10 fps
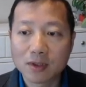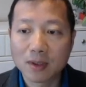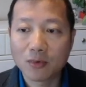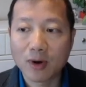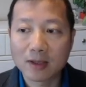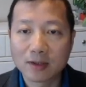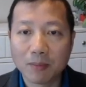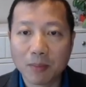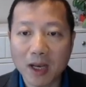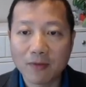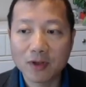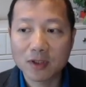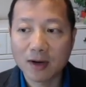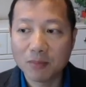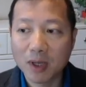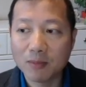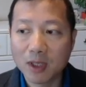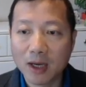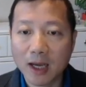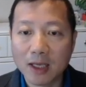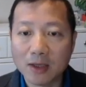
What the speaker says: to summarize the benefits of BIM in